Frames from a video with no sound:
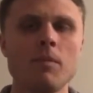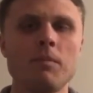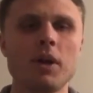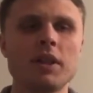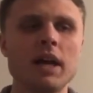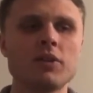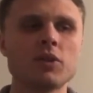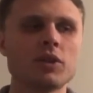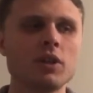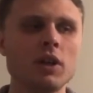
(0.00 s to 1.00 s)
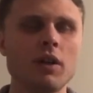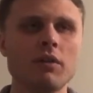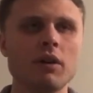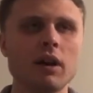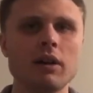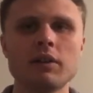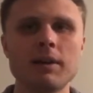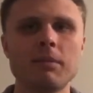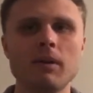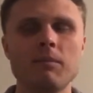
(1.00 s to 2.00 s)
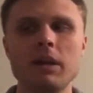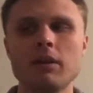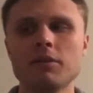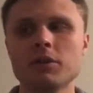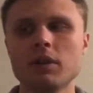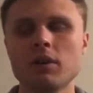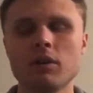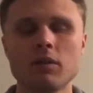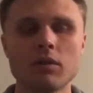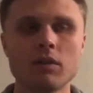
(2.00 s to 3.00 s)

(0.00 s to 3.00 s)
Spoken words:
But that's just another example of Peterson